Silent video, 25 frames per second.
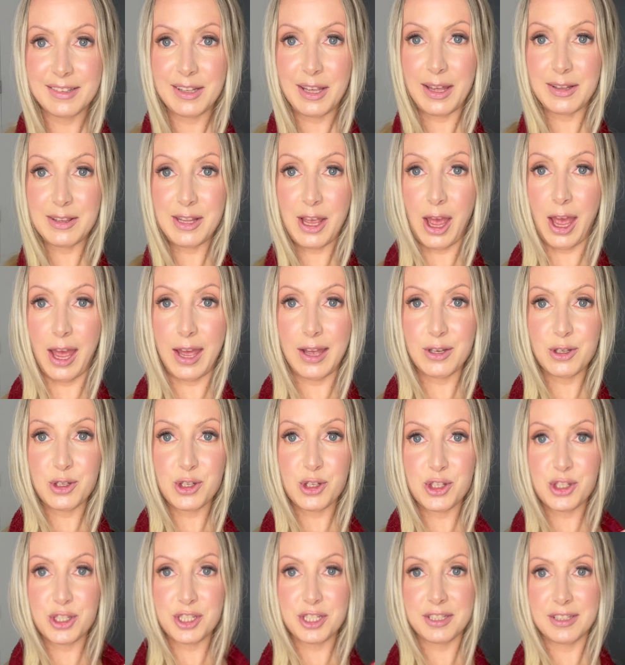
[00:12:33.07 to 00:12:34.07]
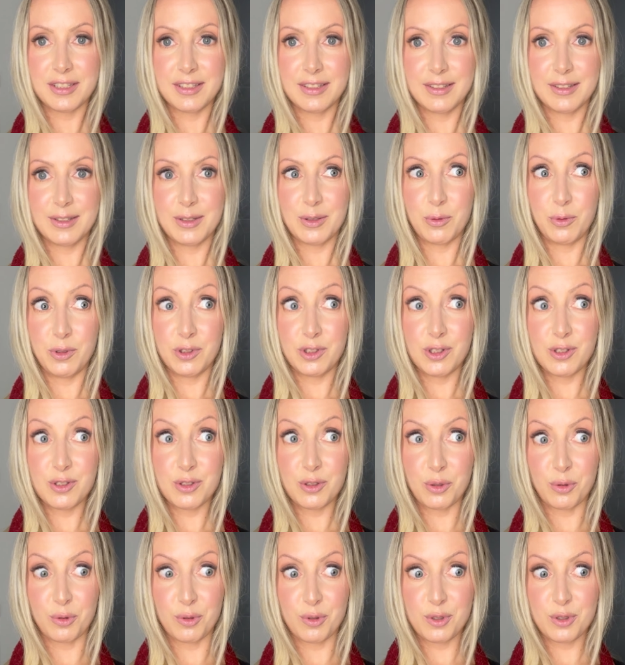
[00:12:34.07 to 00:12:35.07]
attached which is
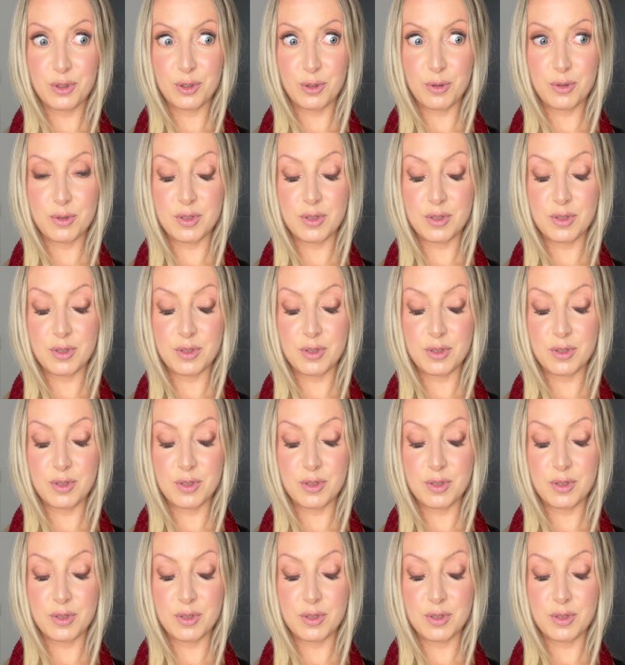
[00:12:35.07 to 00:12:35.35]
also